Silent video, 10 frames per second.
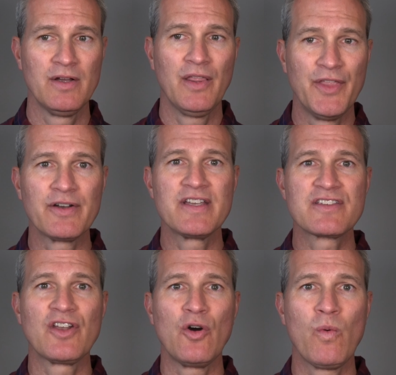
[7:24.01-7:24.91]
There
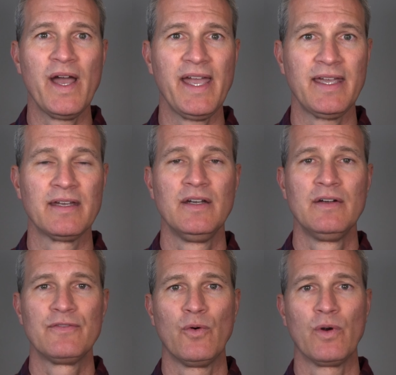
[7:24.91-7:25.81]
is no way
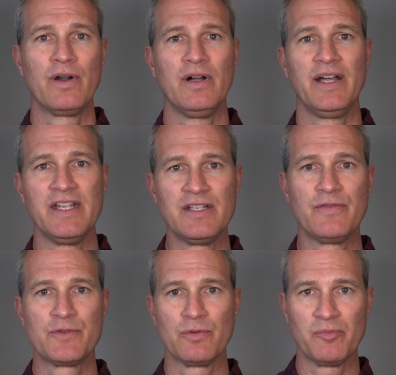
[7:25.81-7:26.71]
for an
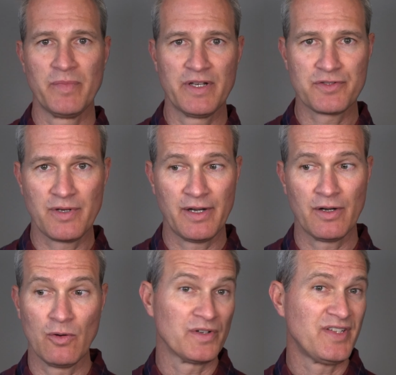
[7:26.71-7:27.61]
individual
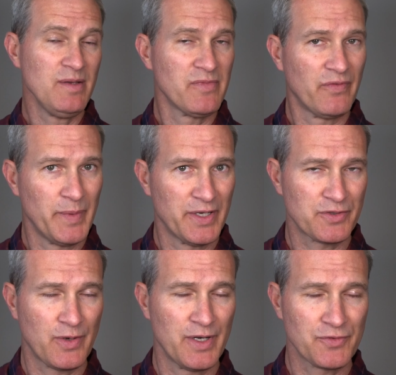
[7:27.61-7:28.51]
administrator or team of
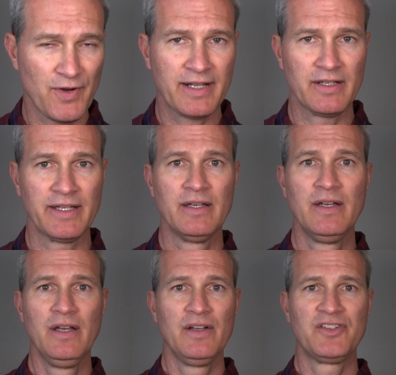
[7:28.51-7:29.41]
administrators, frankly,
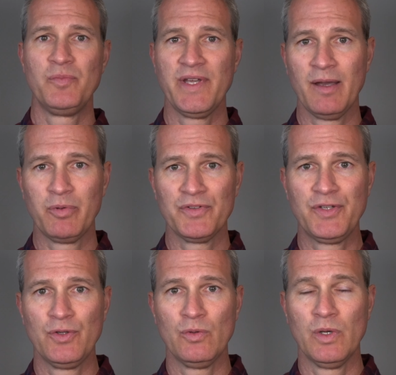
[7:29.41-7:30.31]
to be able
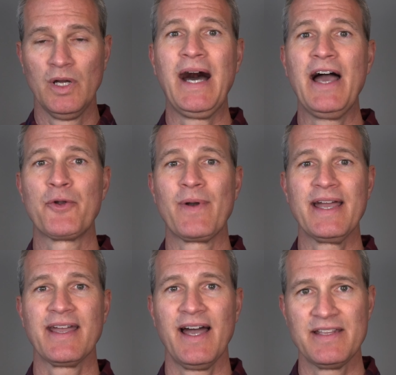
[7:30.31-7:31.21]
to buy the
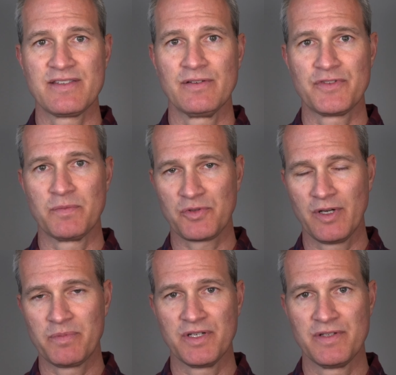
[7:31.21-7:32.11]
right kinds of
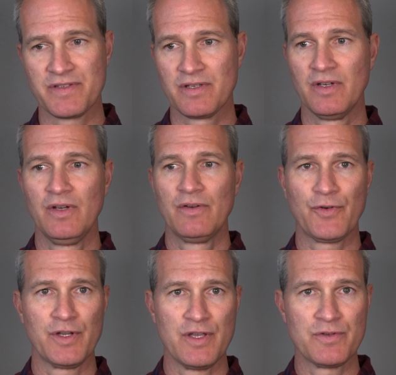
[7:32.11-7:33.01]
subscriptions
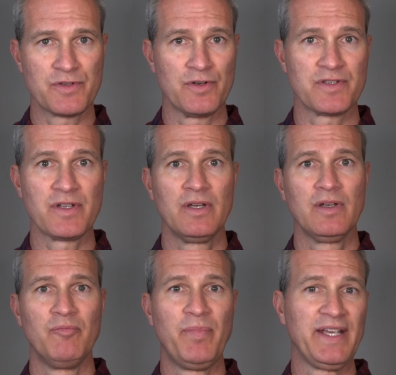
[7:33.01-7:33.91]
for users
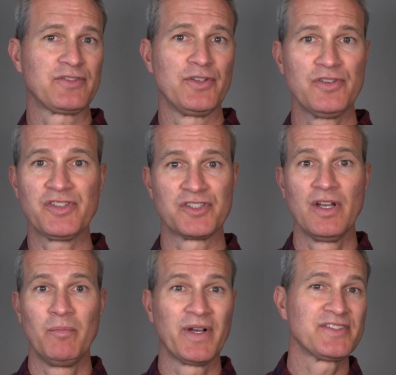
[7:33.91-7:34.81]
based on usage,
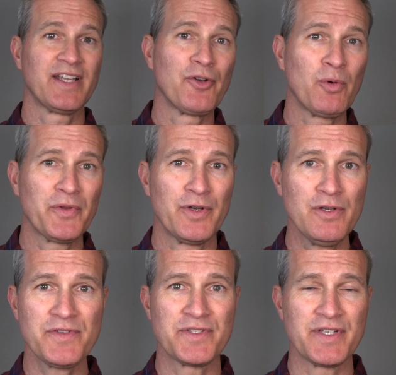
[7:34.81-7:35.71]
because they don't know what their
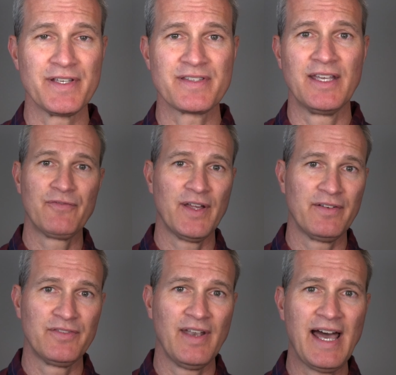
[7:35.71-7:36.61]
usage is. If they're
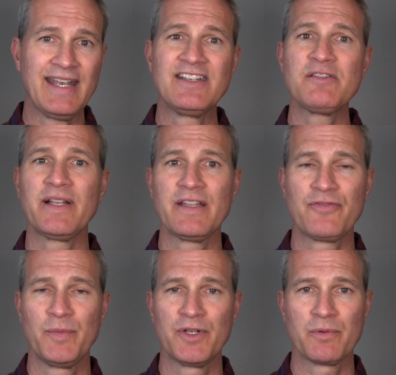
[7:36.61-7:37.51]
not intimately
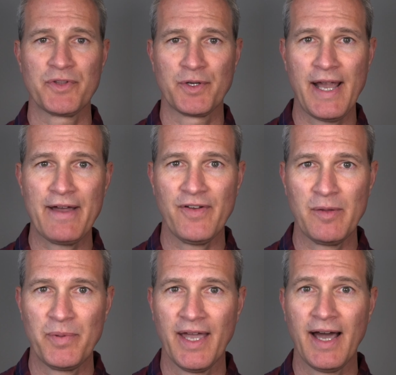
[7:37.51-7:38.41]
familiar with the Graph
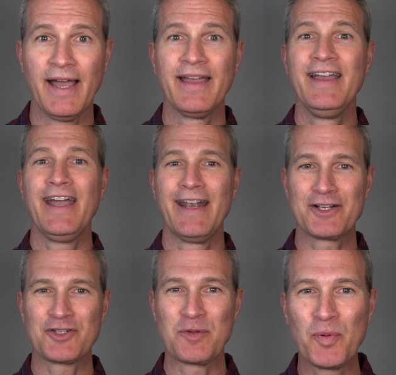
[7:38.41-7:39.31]
API and
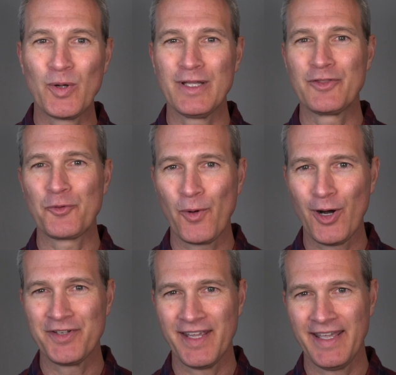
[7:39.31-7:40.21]
actually pulling the
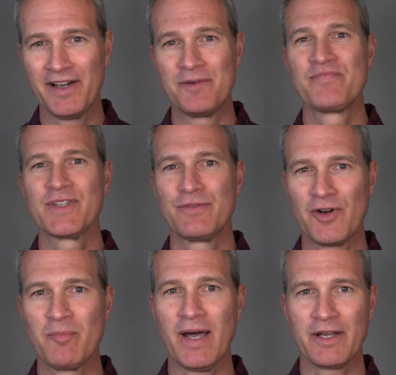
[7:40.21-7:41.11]
raw data
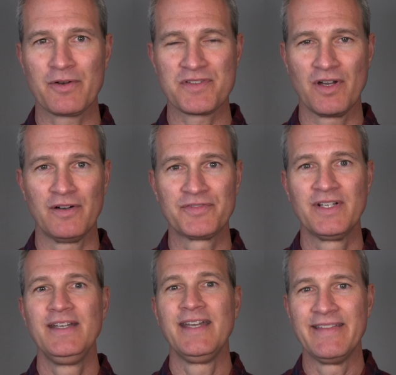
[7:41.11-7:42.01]
from Microsoft
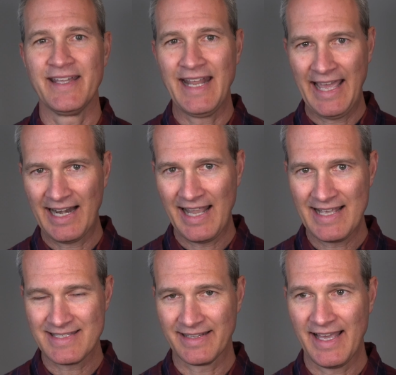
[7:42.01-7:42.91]
and then
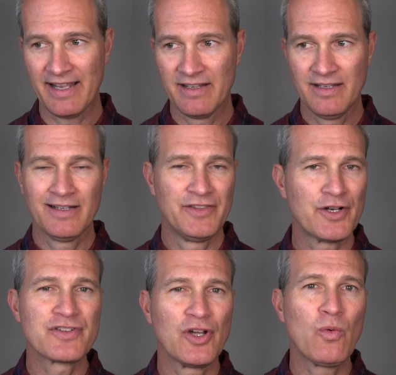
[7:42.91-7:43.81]
analyzing that,
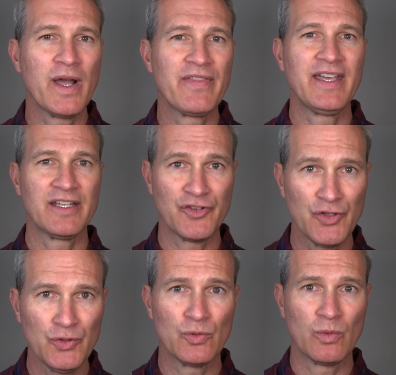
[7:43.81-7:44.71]
there's no way they can
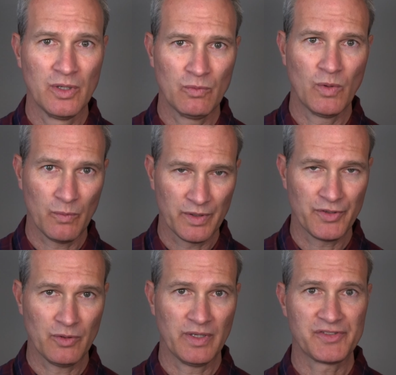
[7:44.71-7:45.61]
do what we're
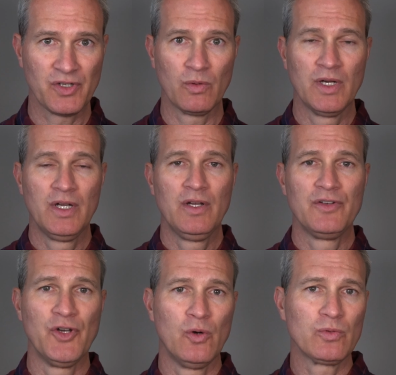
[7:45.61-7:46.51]
doing. So
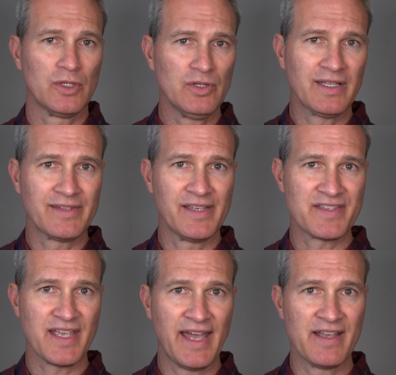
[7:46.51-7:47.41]
don't look at
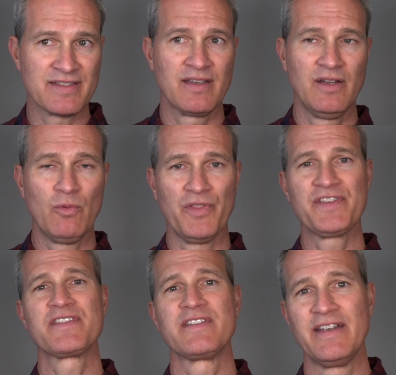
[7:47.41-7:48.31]
this as, well,
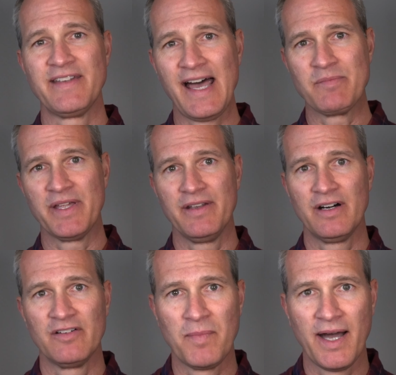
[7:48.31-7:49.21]
this is an
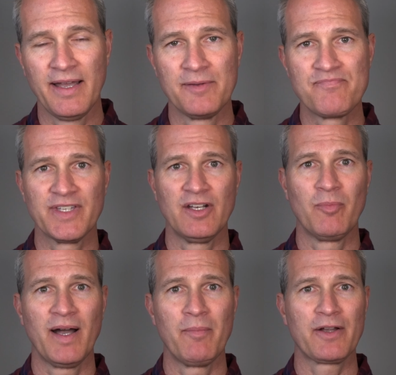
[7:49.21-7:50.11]
indictment of my
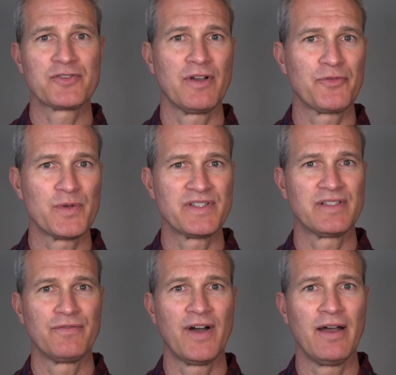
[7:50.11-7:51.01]
Microsoft
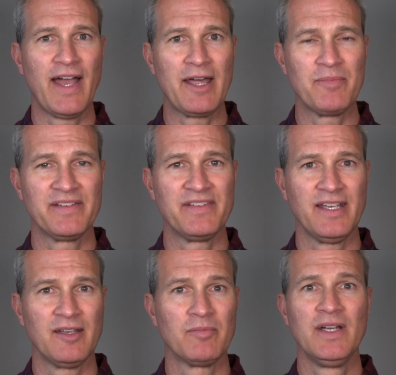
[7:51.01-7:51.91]
365 admin
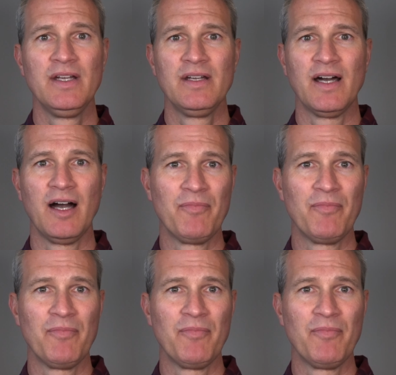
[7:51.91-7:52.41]
team.